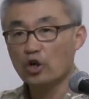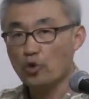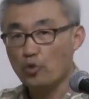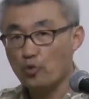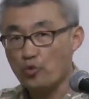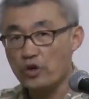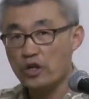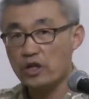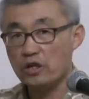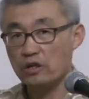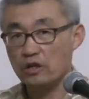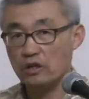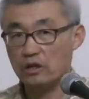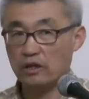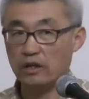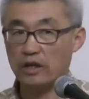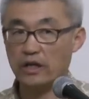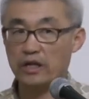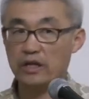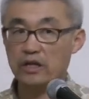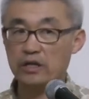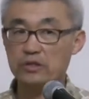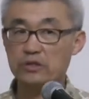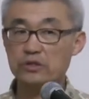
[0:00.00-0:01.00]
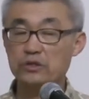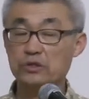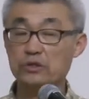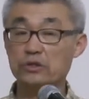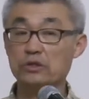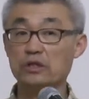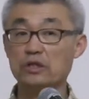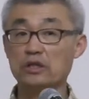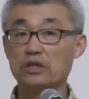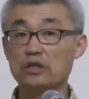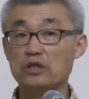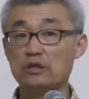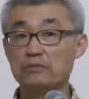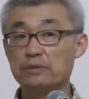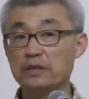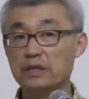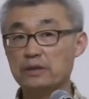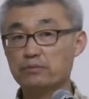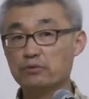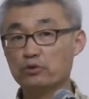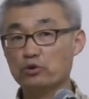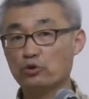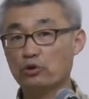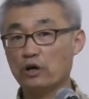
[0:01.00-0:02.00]
we as
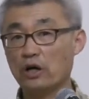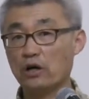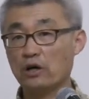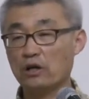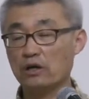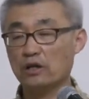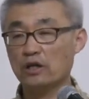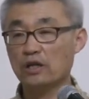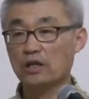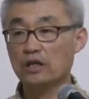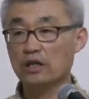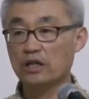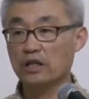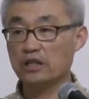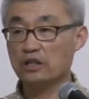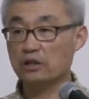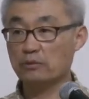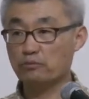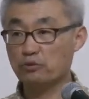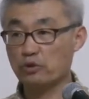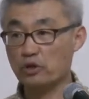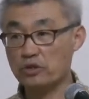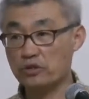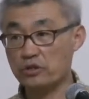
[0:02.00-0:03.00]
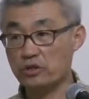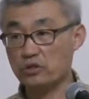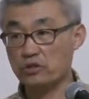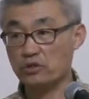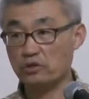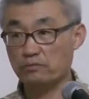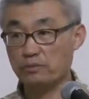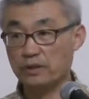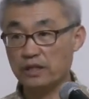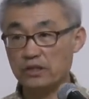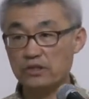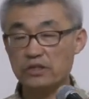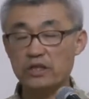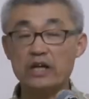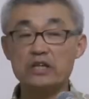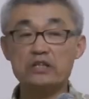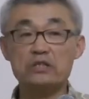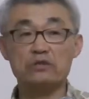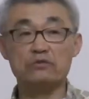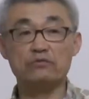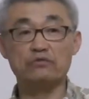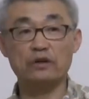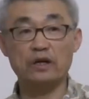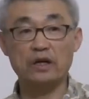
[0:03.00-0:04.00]
people who are in the process of being
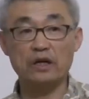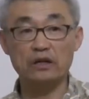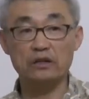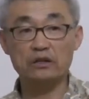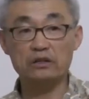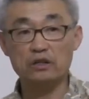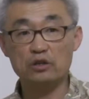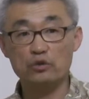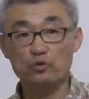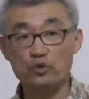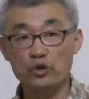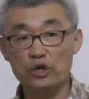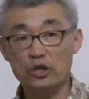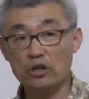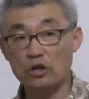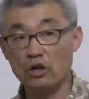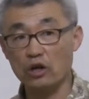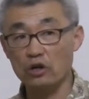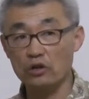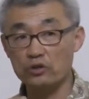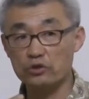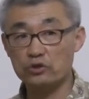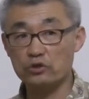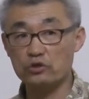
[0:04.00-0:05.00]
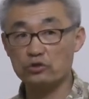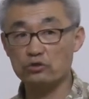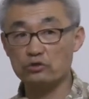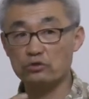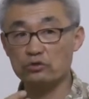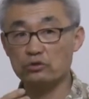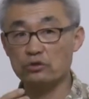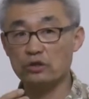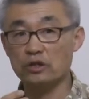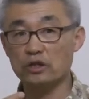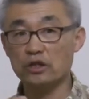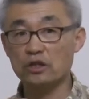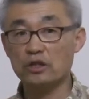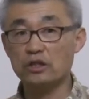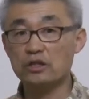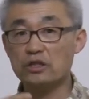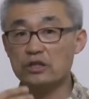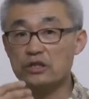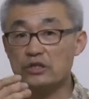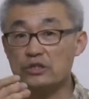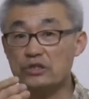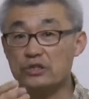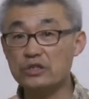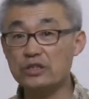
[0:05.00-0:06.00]
sanctified, we ought to
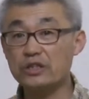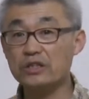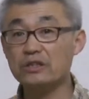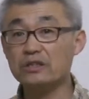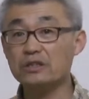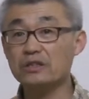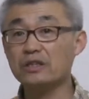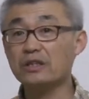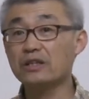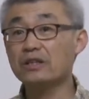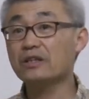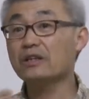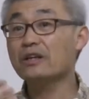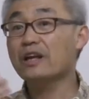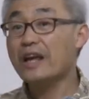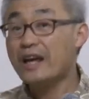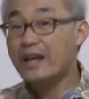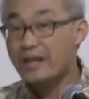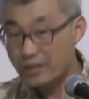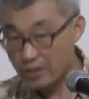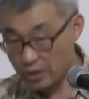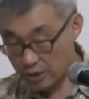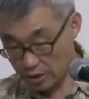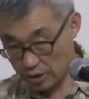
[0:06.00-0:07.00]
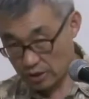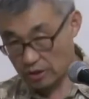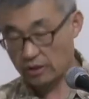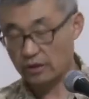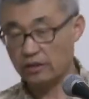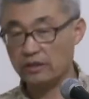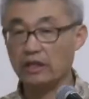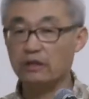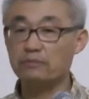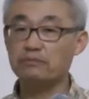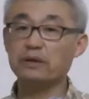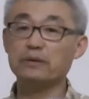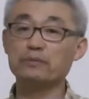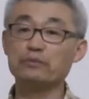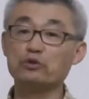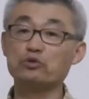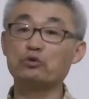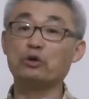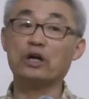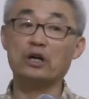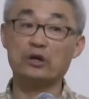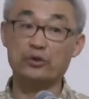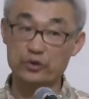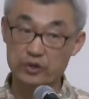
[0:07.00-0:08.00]
sin less than people
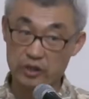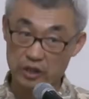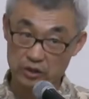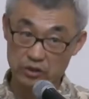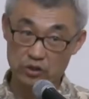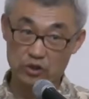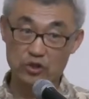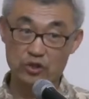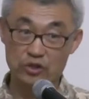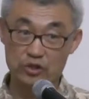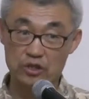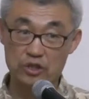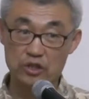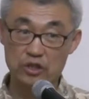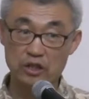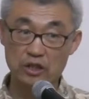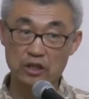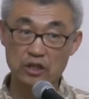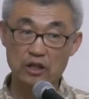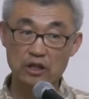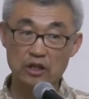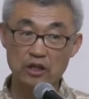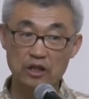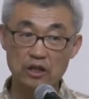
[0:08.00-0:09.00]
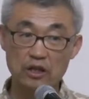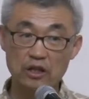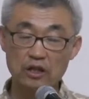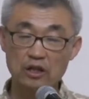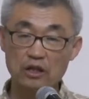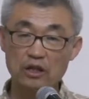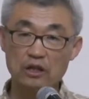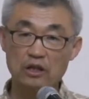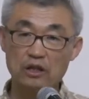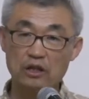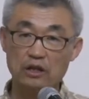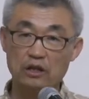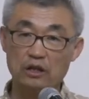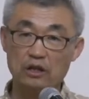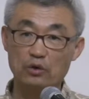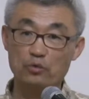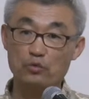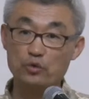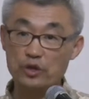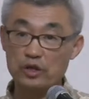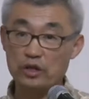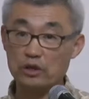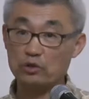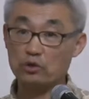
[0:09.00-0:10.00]
who are outside the church.
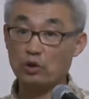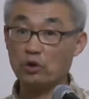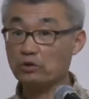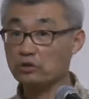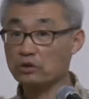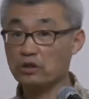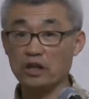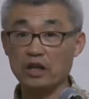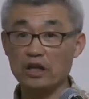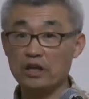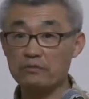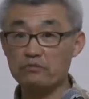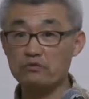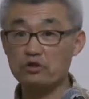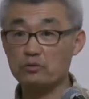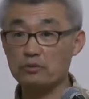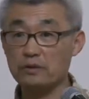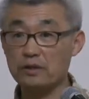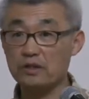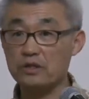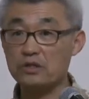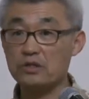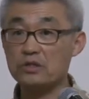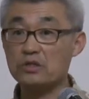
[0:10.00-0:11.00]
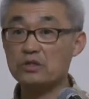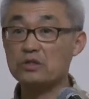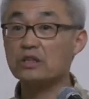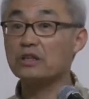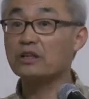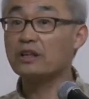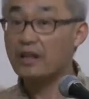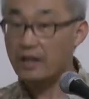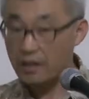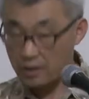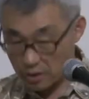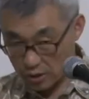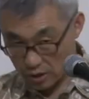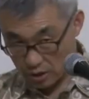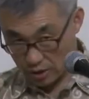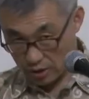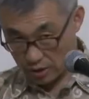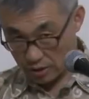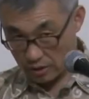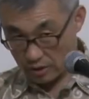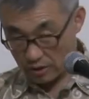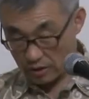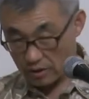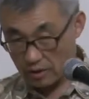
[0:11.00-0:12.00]
We don't claim to be
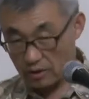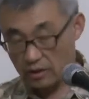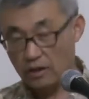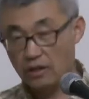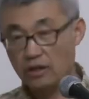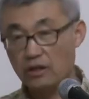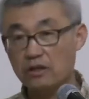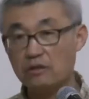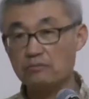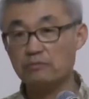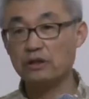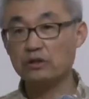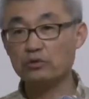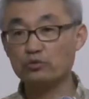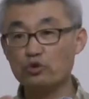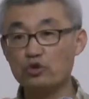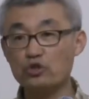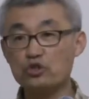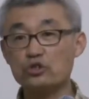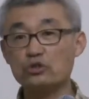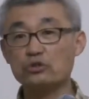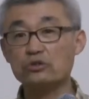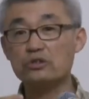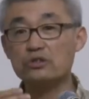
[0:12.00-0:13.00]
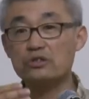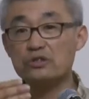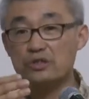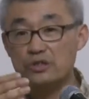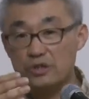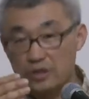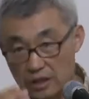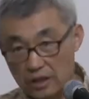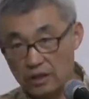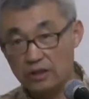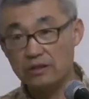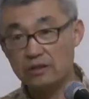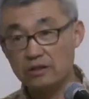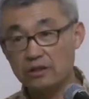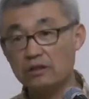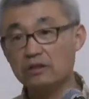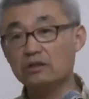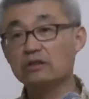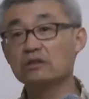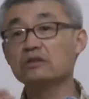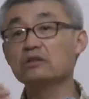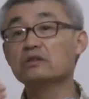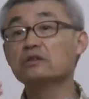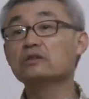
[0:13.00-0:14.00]
sinless, but we should sin
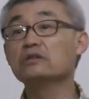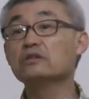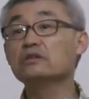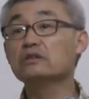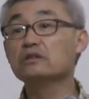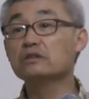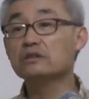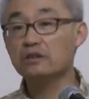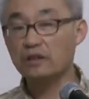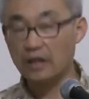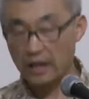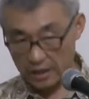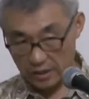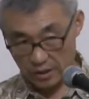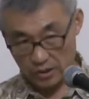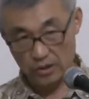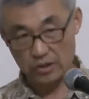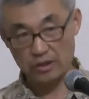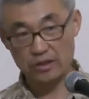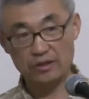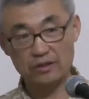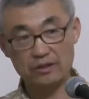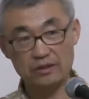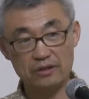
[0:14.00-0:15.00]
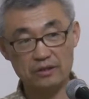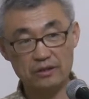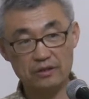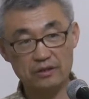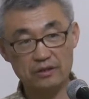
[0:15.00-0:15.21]
less.